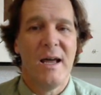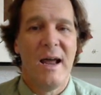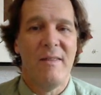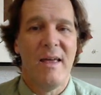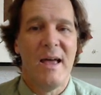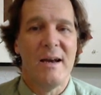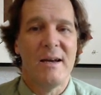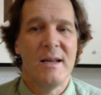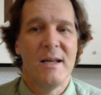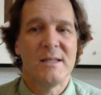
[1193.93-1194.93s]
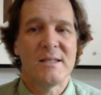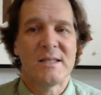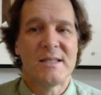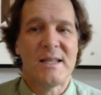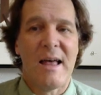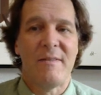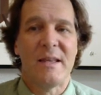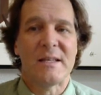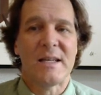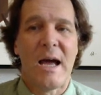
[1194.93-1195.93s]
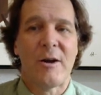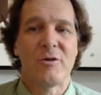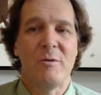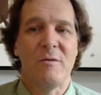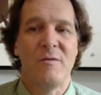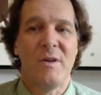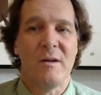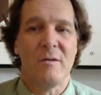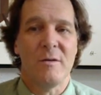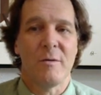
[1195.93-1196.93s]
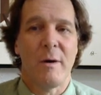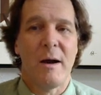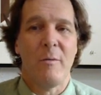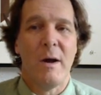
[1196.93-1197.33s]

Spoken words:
and then set this attribute field the right